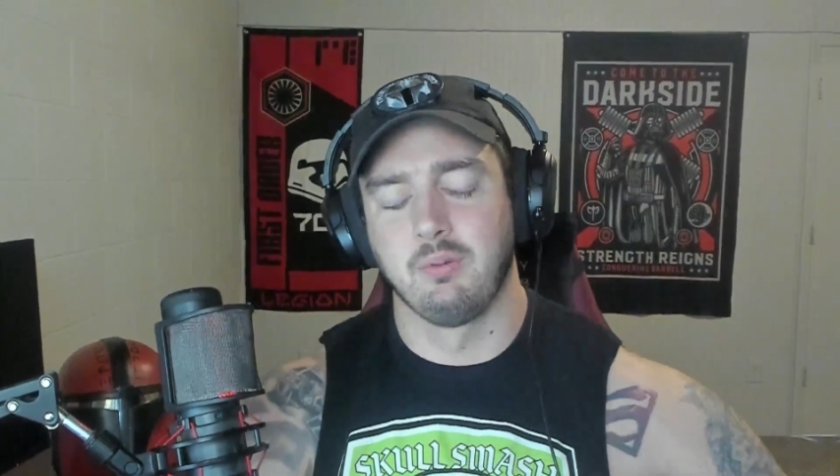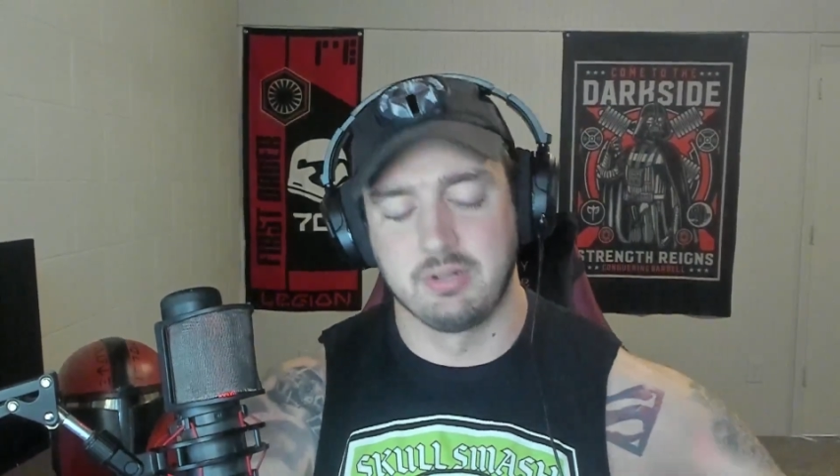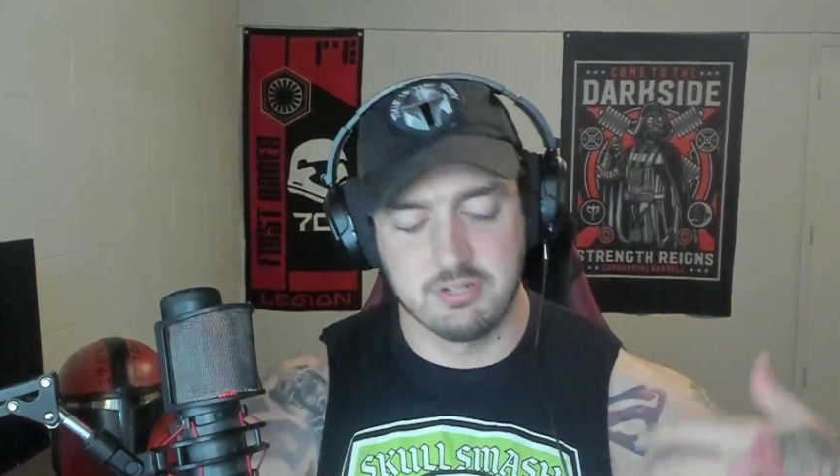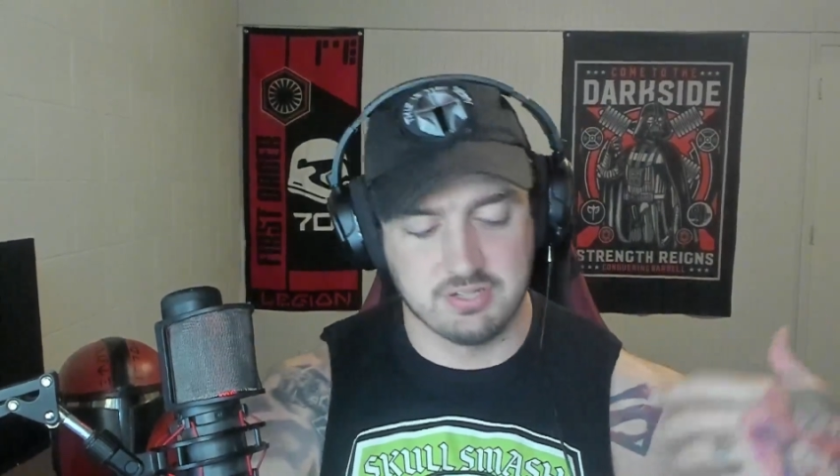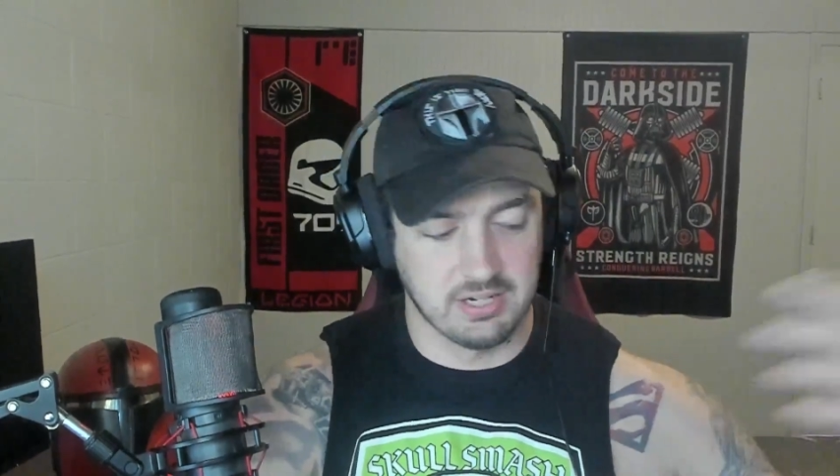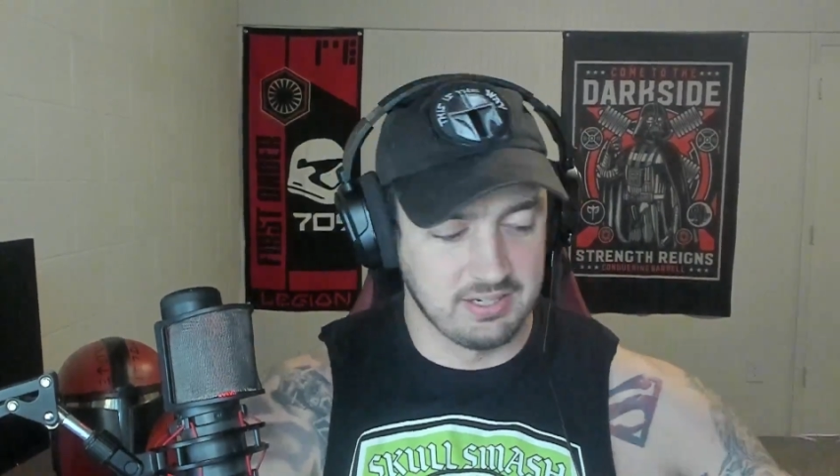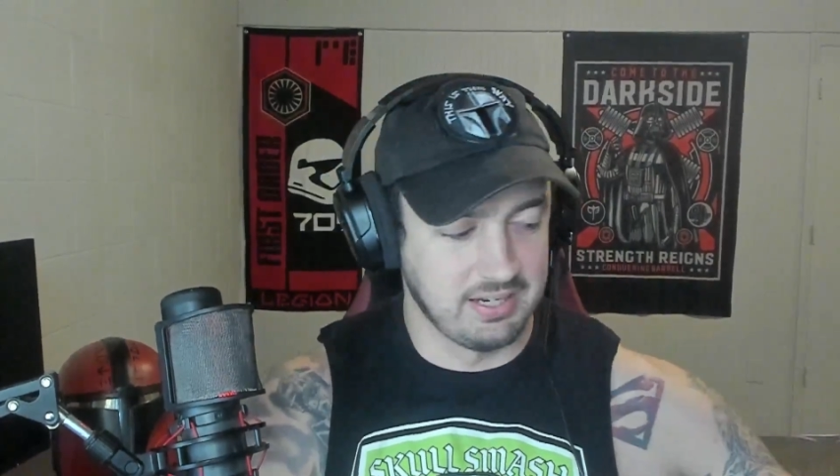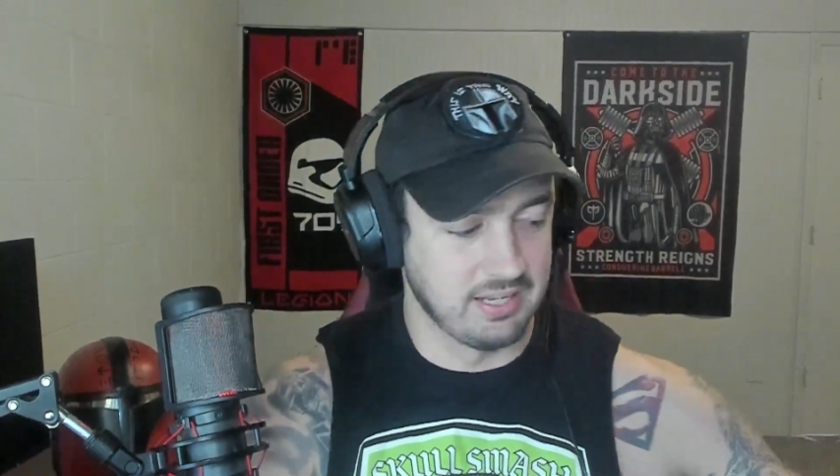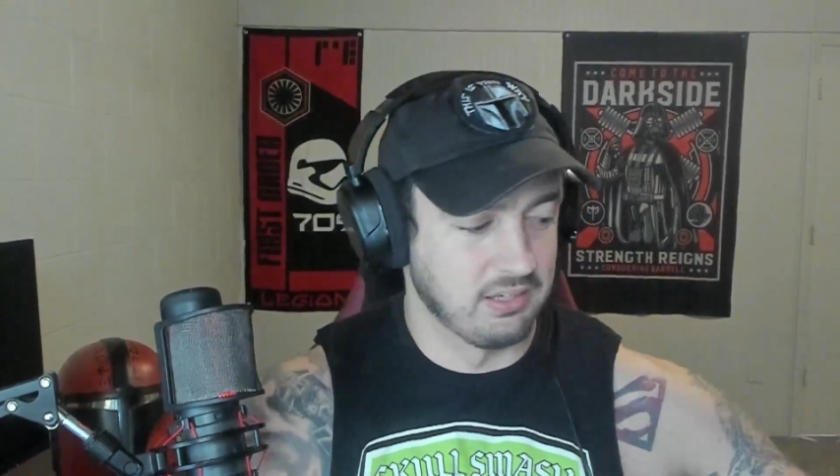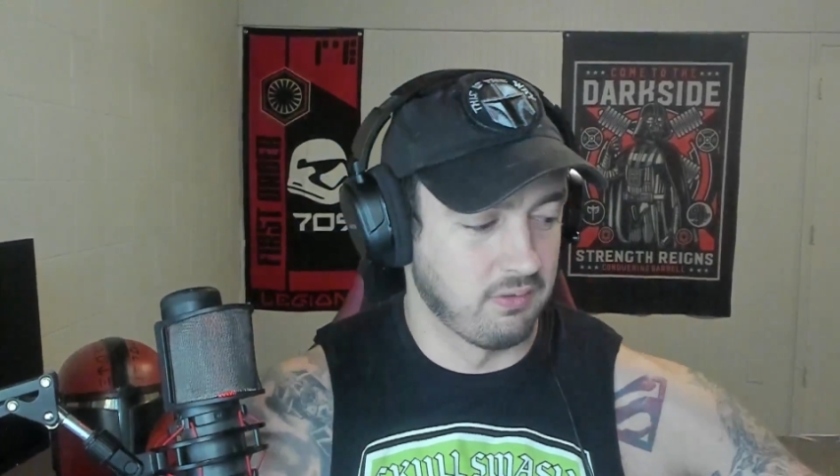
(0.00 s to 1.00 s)
where you're starting to
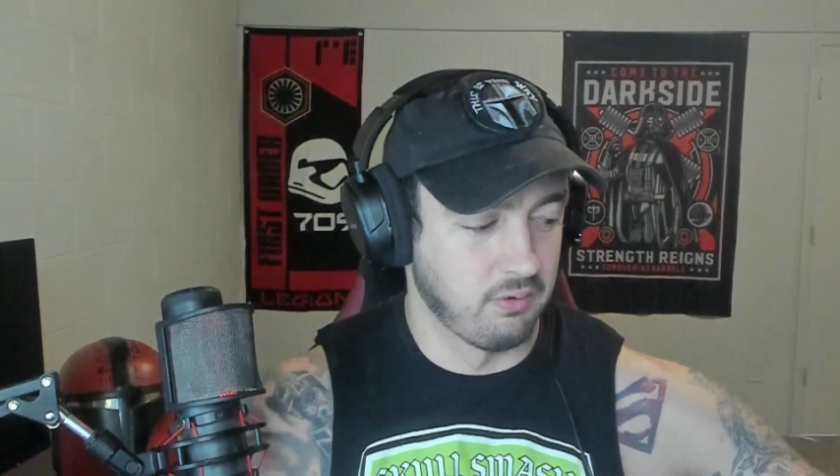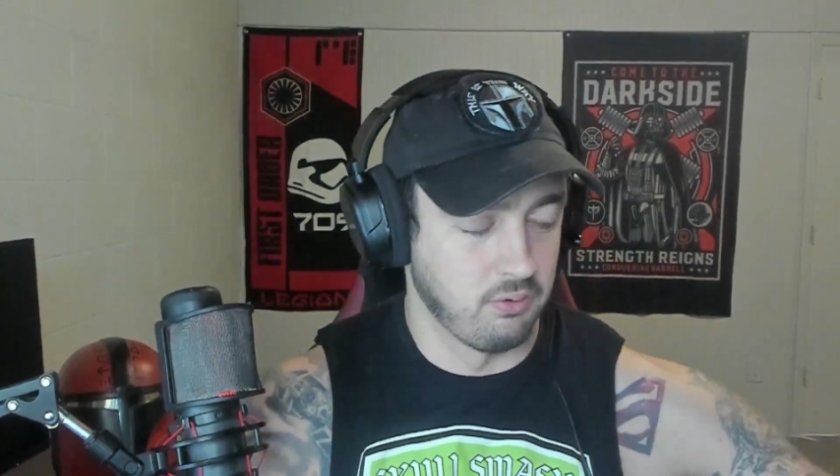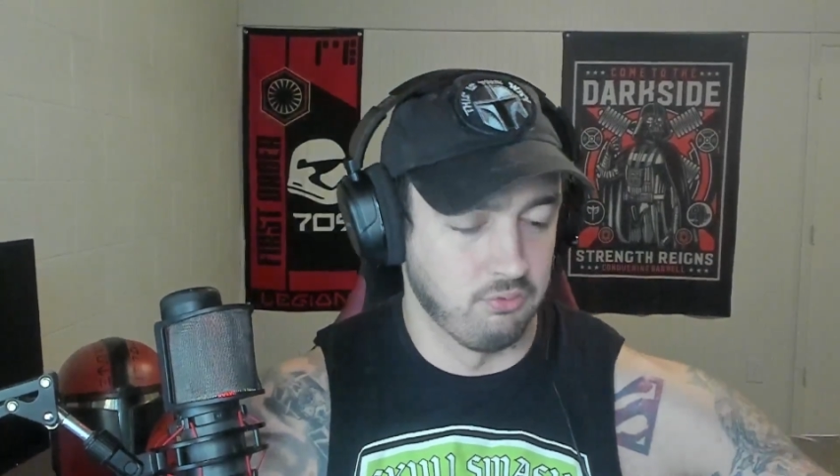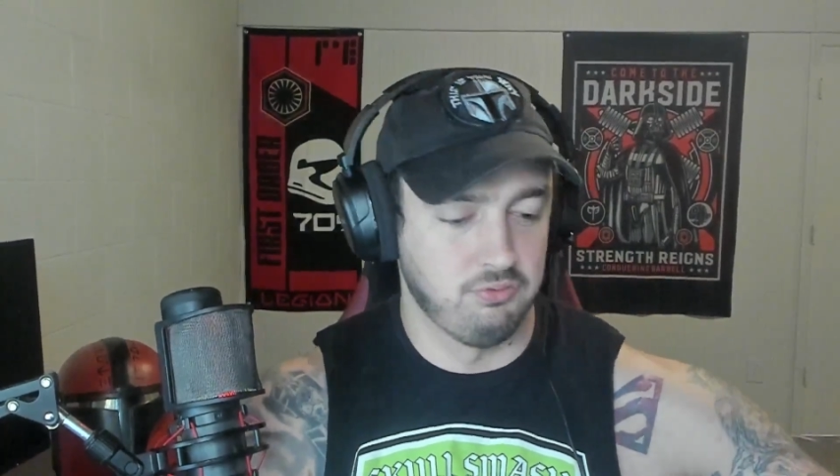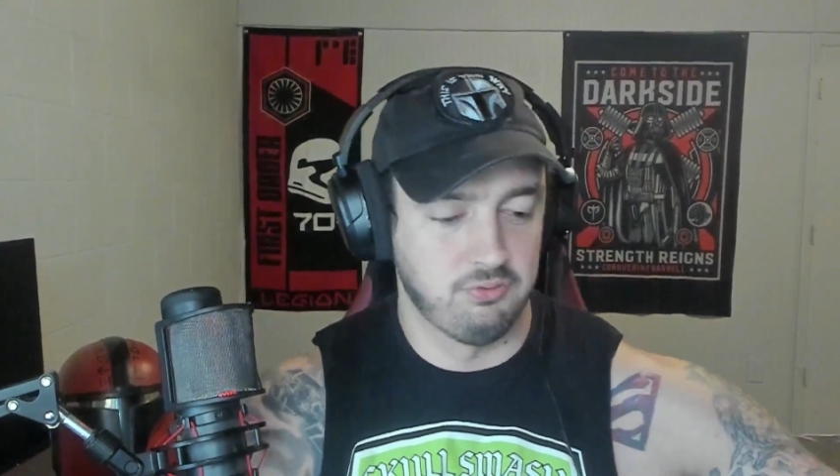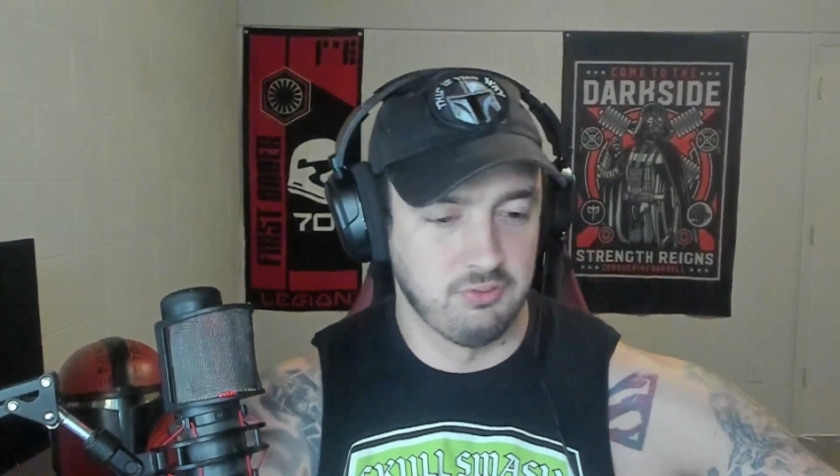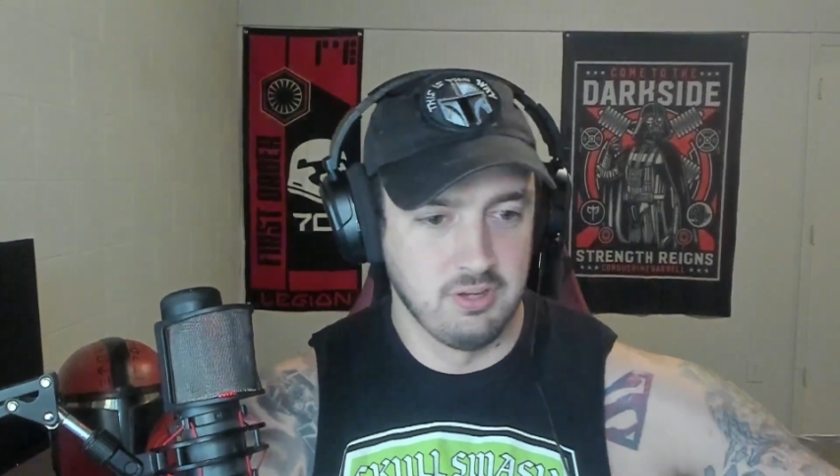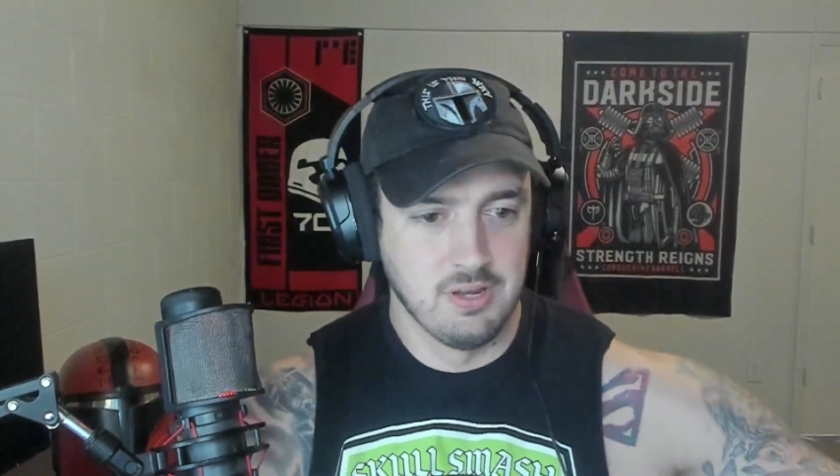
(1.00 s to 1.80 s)
get into those